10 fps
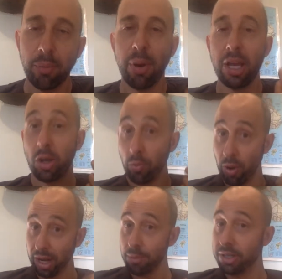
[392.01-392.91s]
but you're
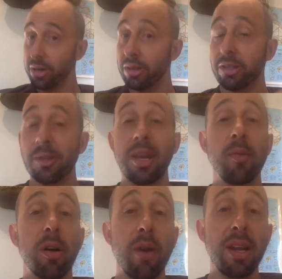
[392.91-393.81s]
bringing materials to the
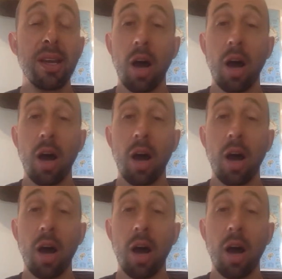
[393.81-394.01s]
table already.